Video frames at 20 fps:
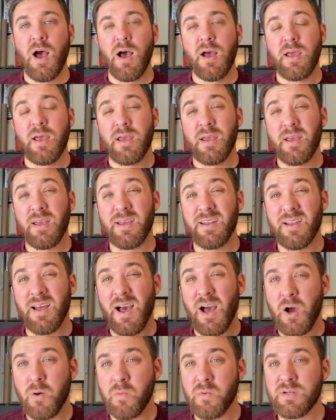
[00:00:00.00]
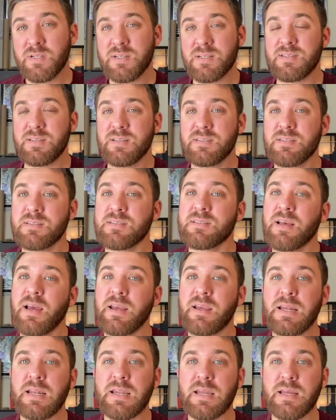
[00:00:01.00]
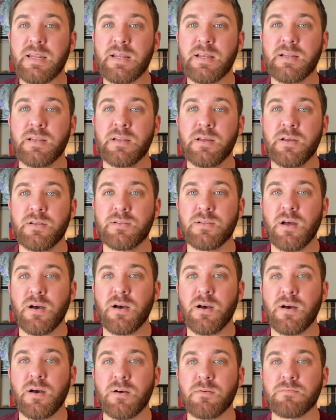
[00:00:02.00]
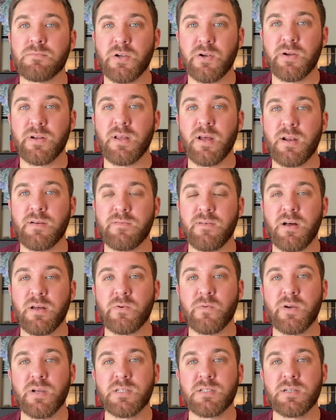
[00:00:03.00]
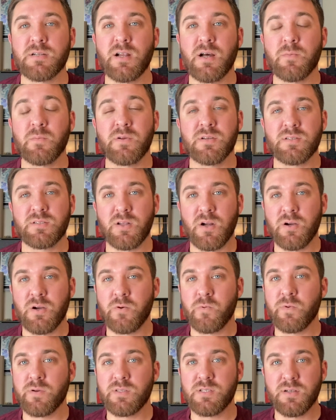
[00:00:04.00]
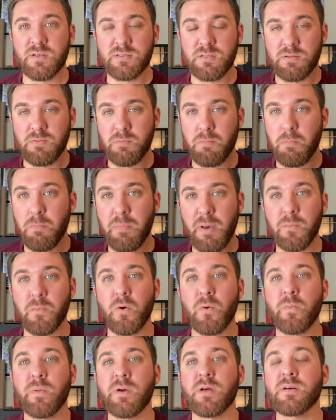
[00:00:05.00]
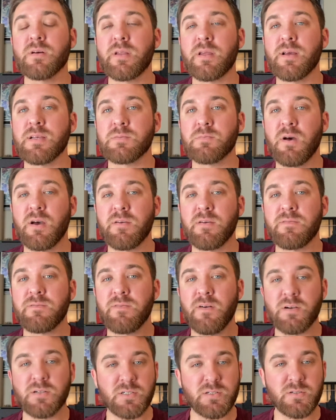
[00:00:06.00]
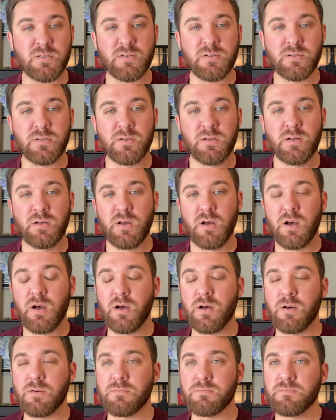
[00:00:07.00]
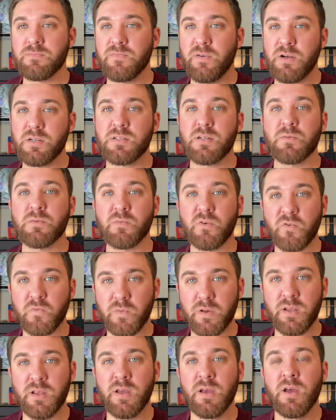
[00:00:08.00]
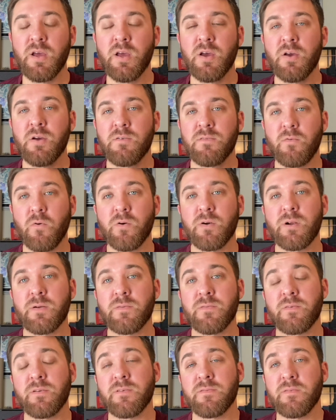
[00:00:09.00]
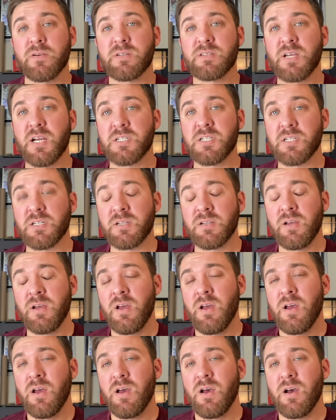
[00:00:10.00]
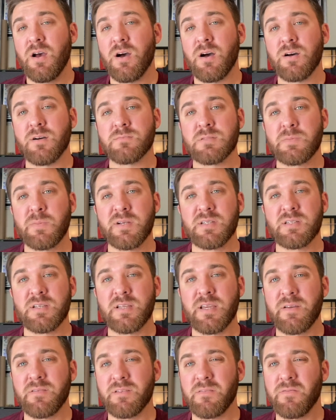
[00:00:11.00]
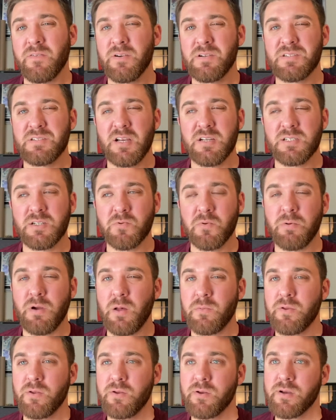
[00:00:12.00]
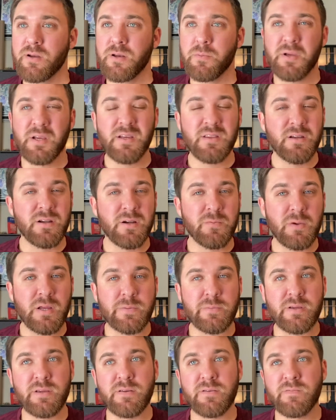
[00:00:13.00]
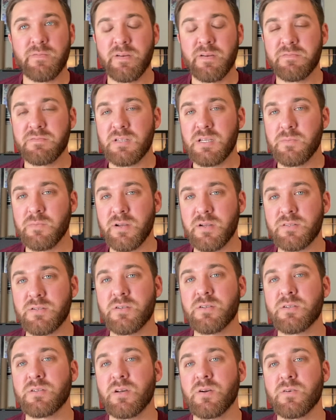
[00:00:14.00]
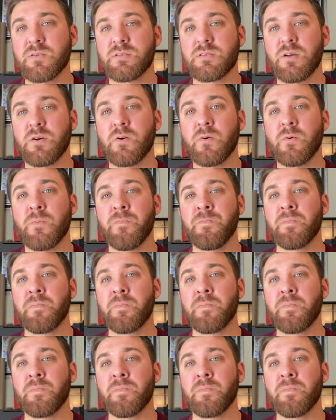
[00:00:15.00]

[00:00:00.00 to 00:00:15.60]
and how much assistance that he needed during that evaluation, I'm going to start with just bed mobility as my functional movement for him for the first session. Especially given the first session, we're probably only going to be in there maybe 15 minutes or so. So